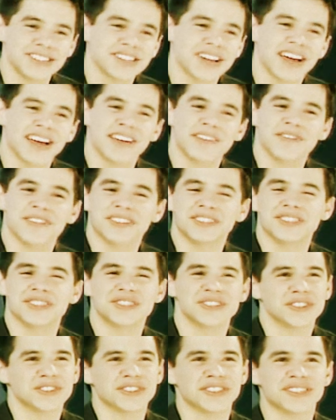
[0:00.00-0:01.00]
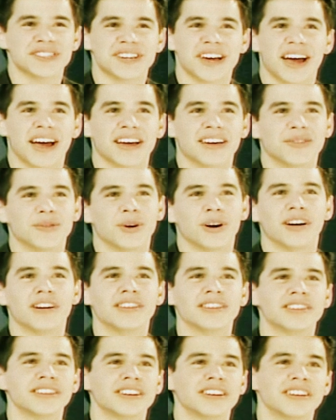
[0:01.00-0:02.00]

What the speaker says: it's like, if it's true, it's like, well,